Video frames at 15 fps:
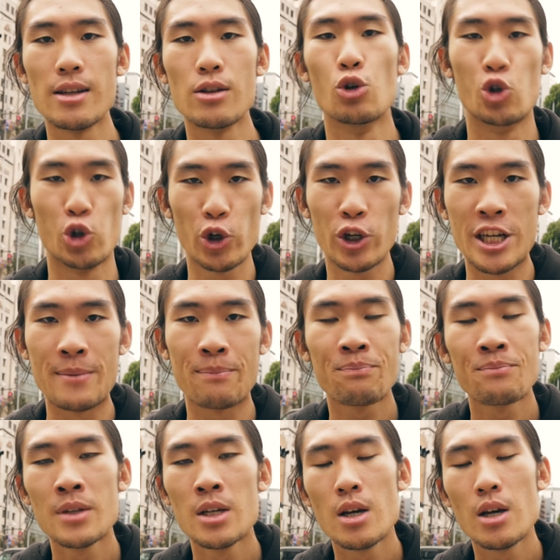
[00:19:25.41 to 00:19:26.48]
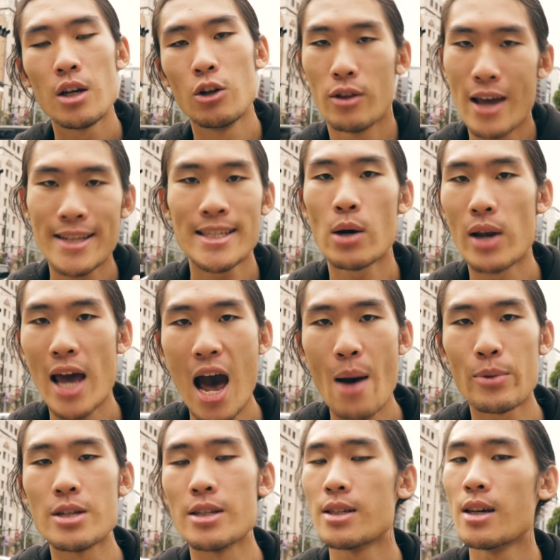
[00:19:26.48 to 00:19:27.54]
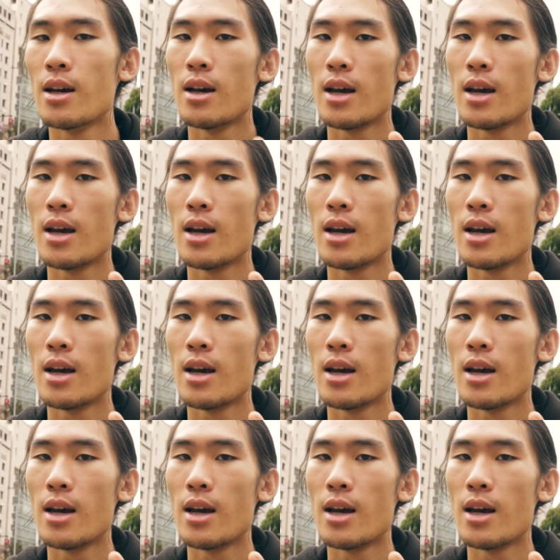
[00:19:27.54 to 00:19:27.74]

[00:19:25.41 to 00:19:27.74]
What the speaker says: the journey, you know, that's how it happened.